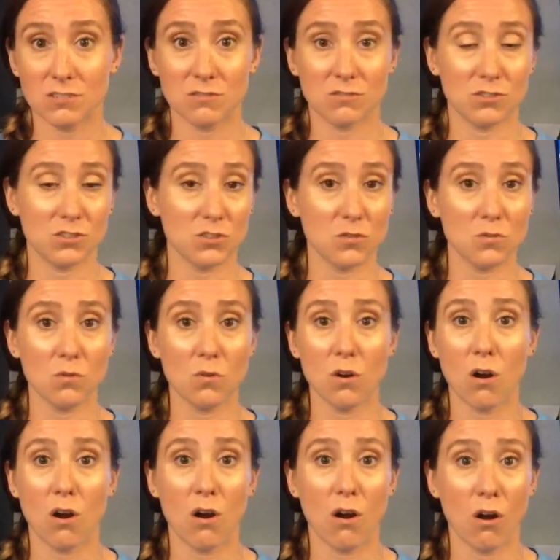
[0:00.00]
to
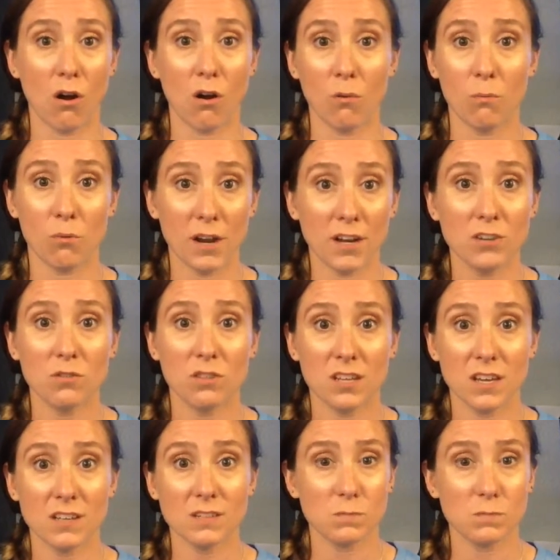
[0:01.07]
all brand new things,